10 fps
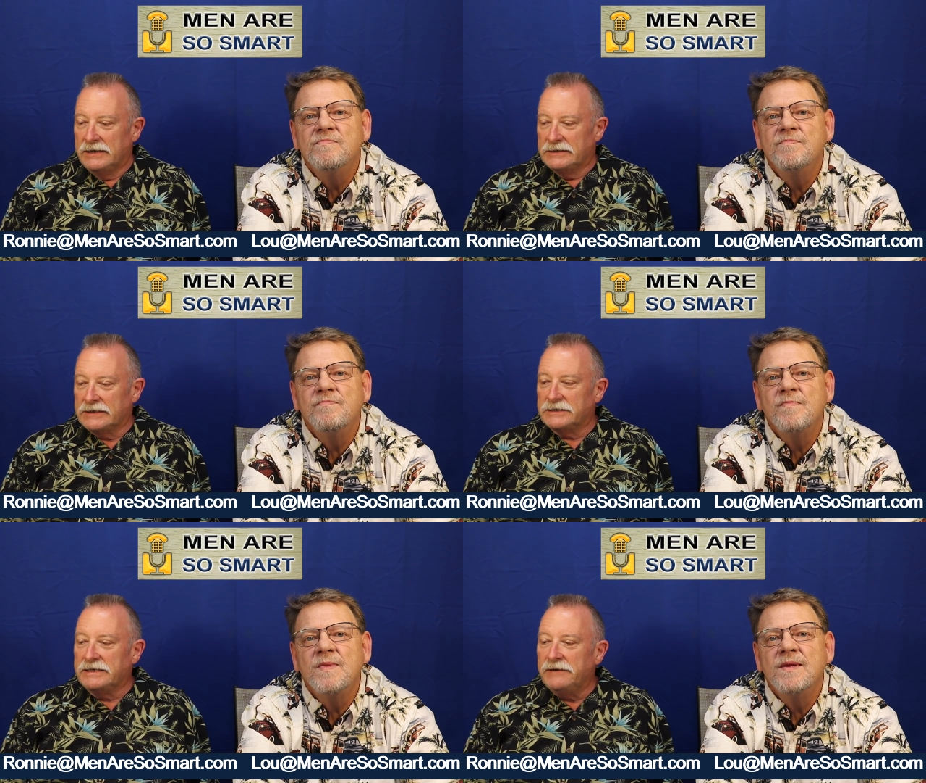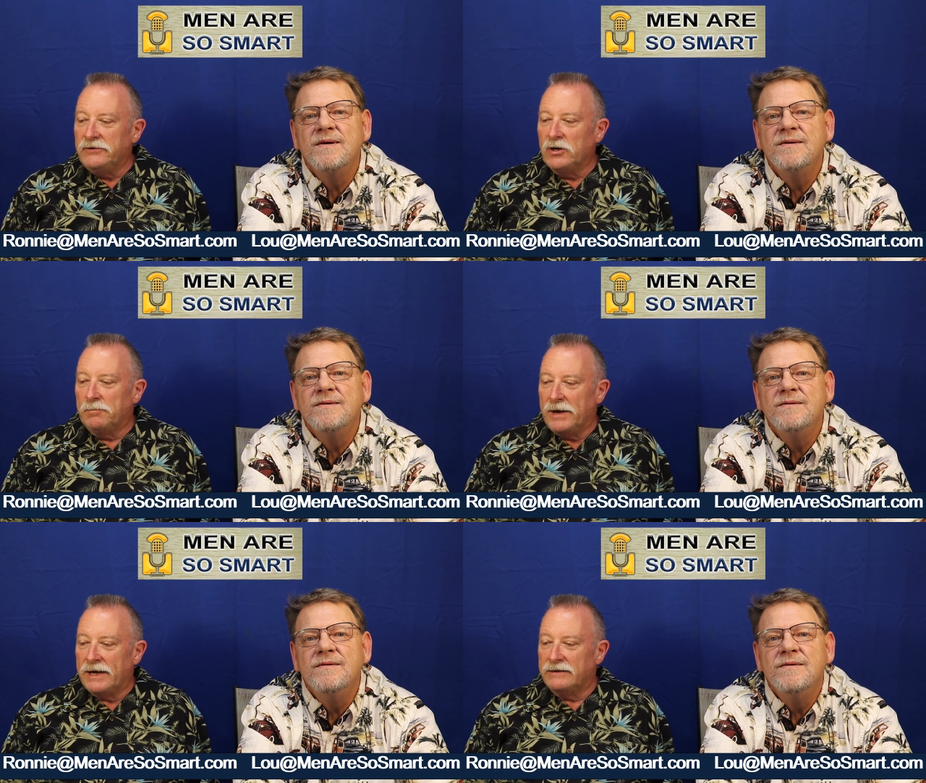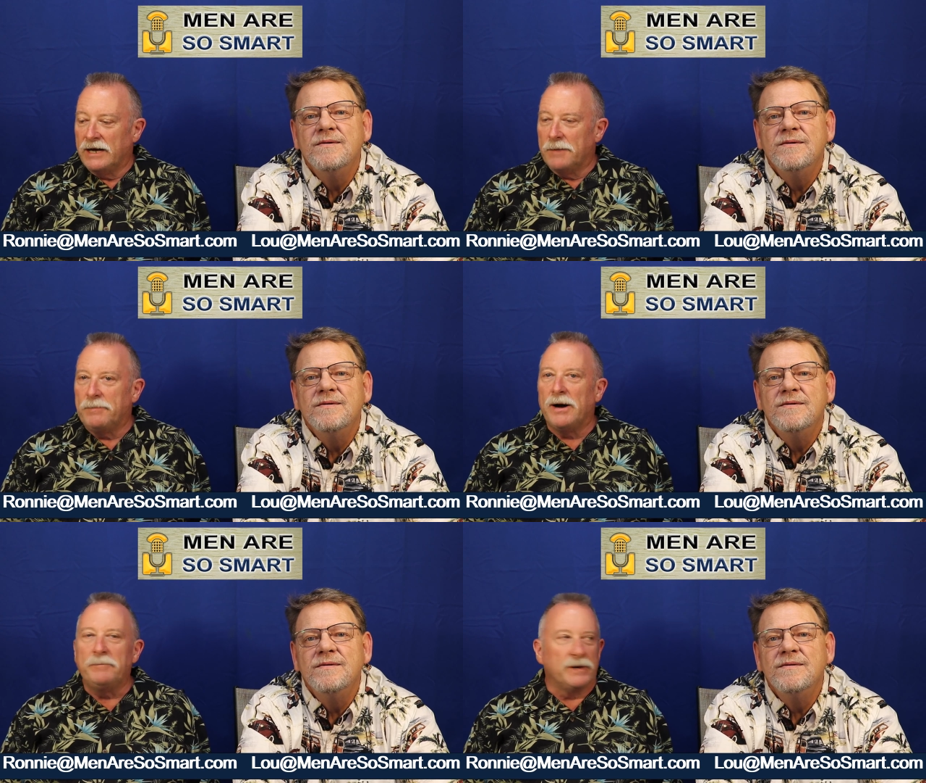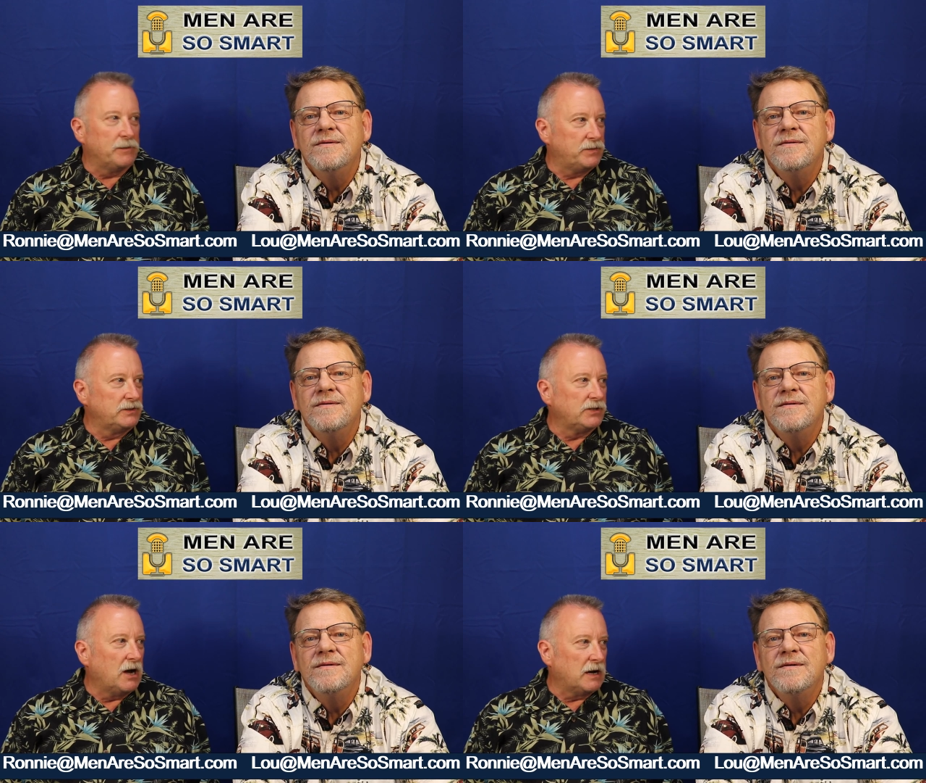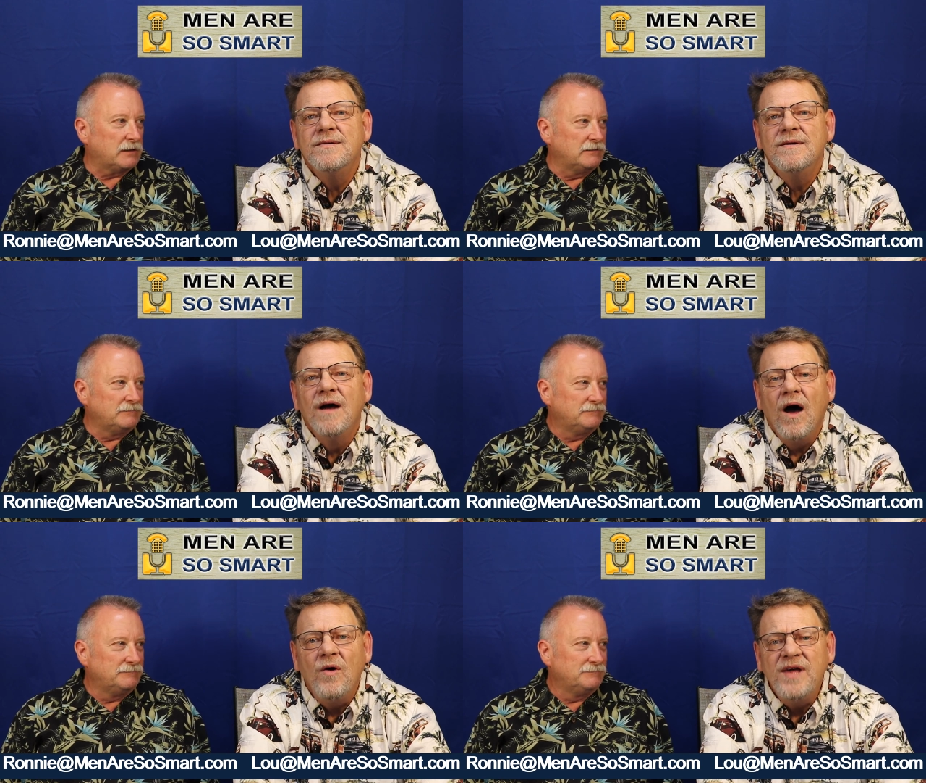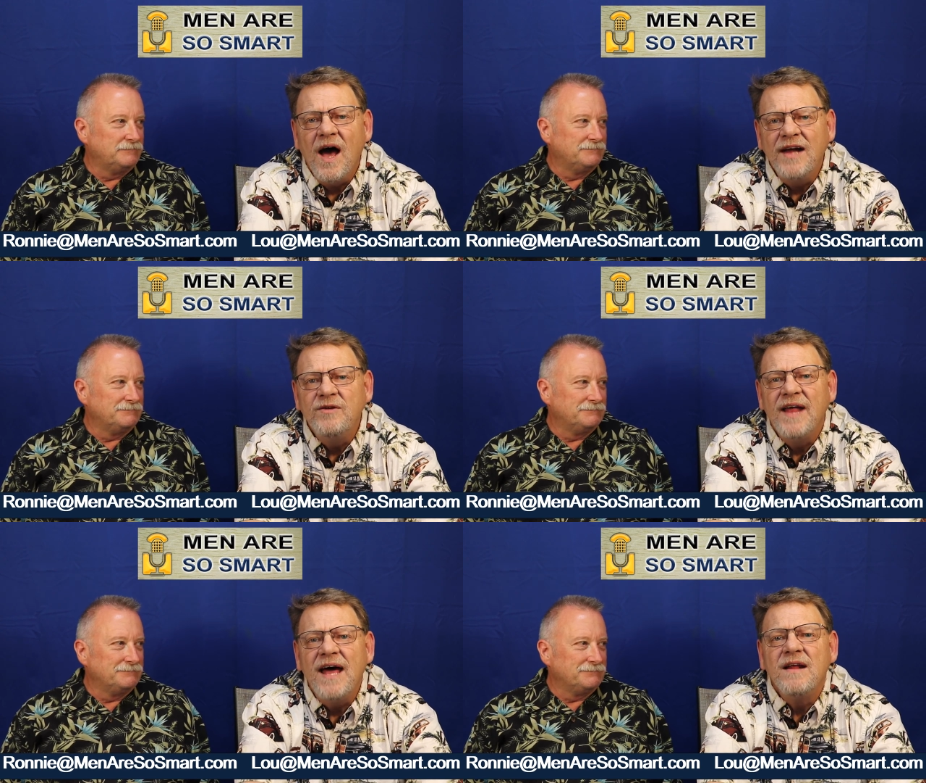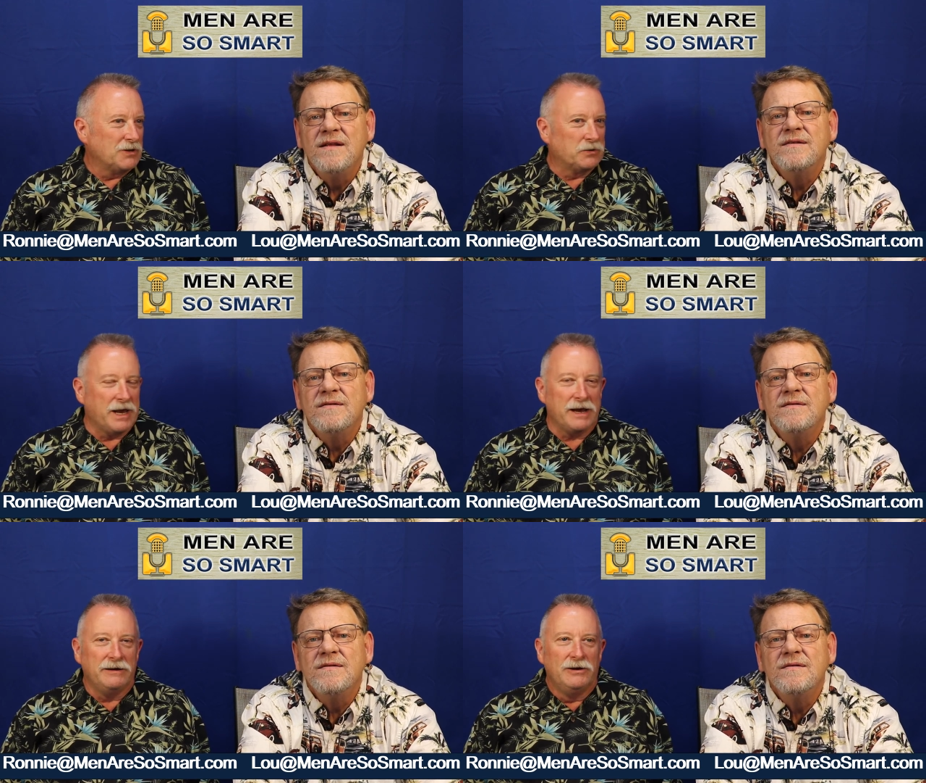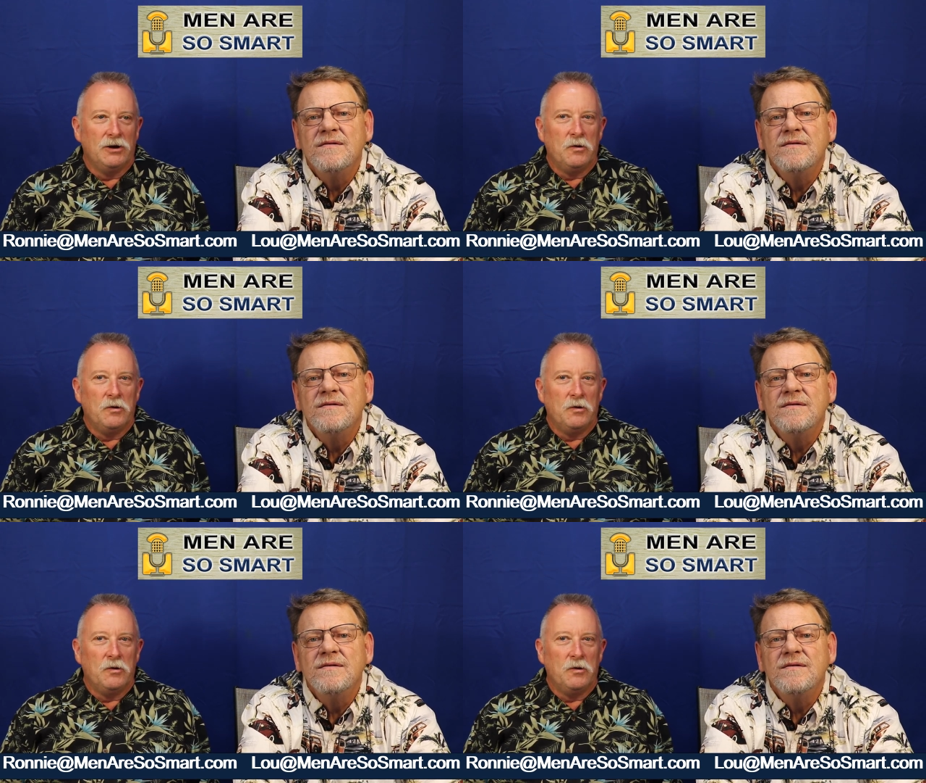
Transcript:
Speaker 1: It says giving your pet a pump up talk. Oh yeah, I do that. Okay.